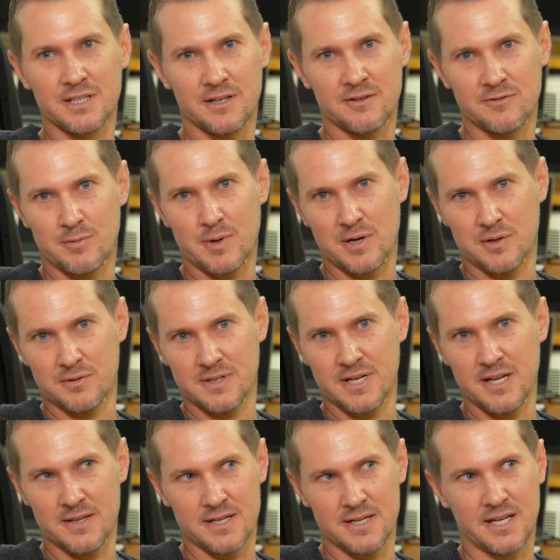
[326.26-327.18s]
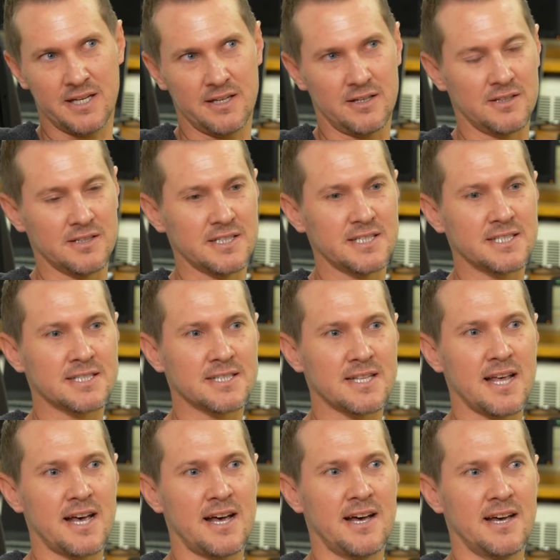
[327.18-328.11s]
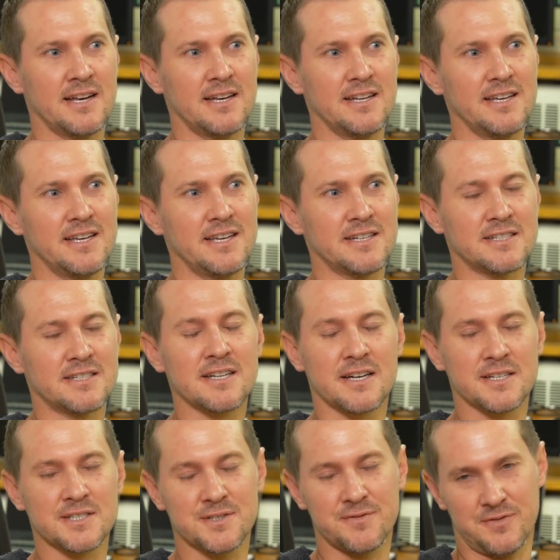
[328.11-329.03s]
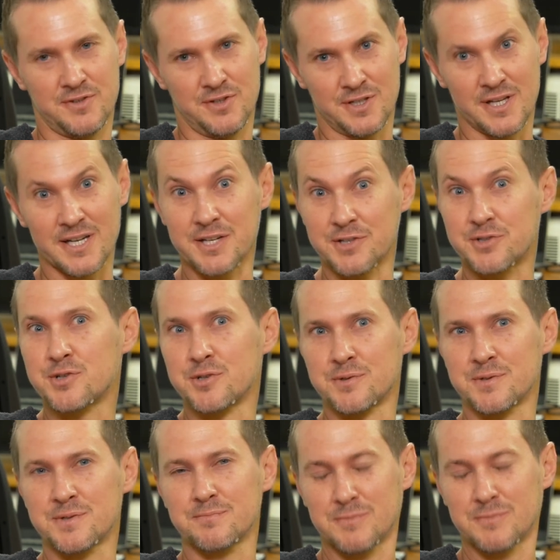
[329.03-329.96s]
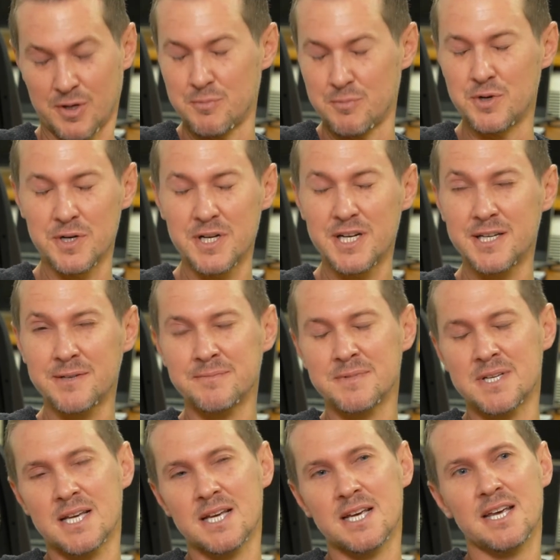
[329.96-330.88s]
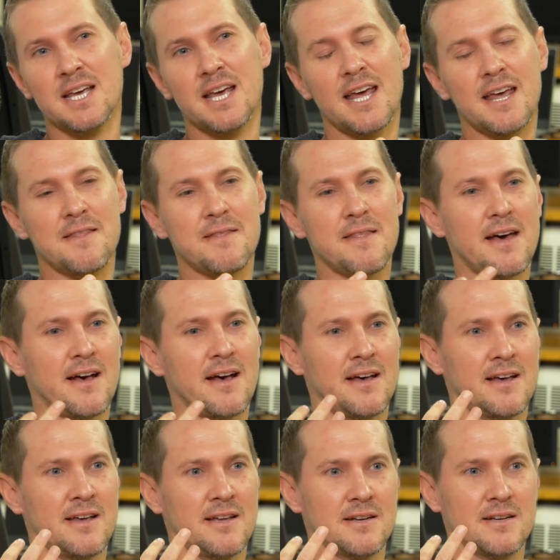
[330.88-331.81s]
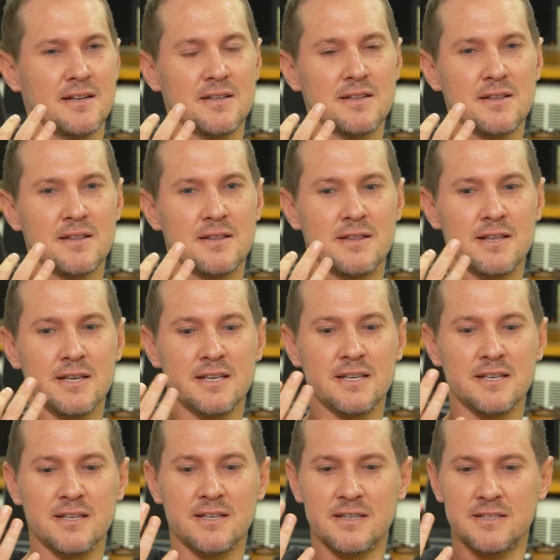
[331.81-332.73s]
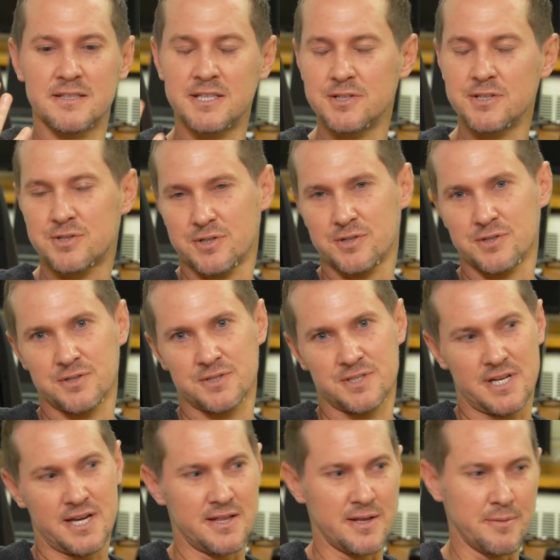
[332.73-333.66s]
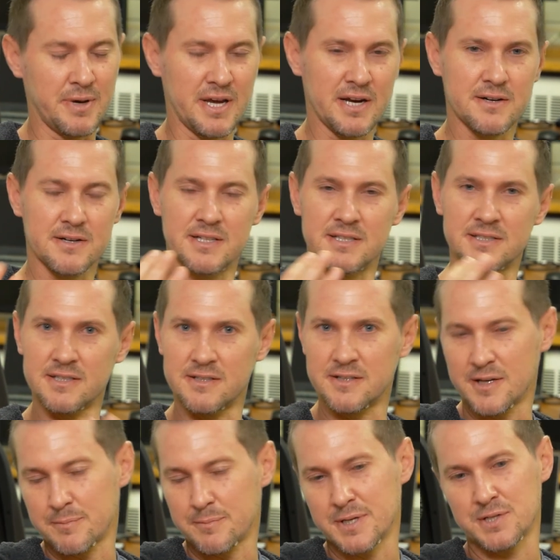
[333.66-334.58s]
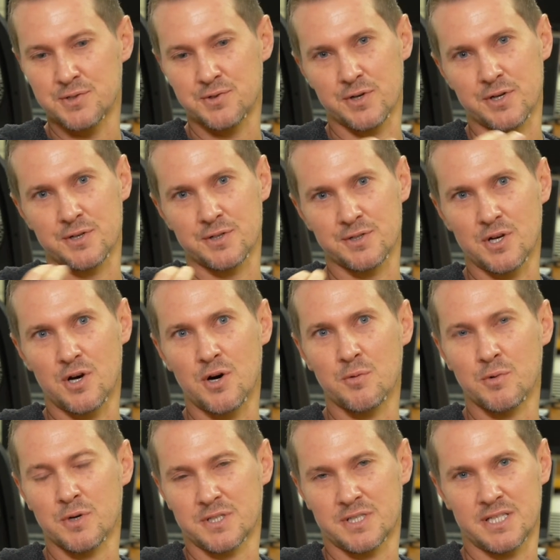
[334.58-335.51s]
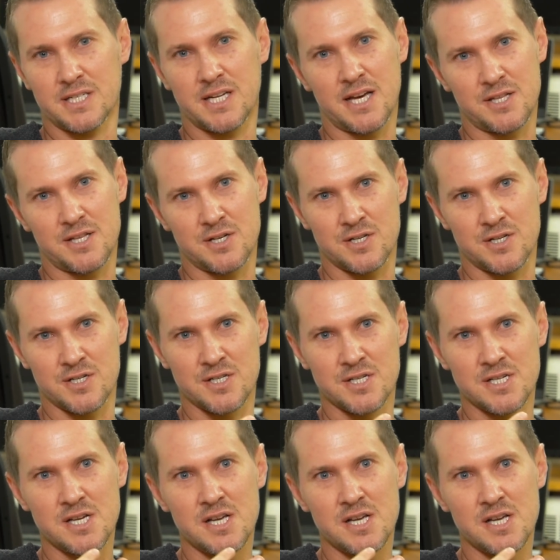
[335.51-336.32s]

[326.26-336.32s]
love about Nathan Hale is that it does feel like a true community, and that the teachers and the parents and the administrators all work together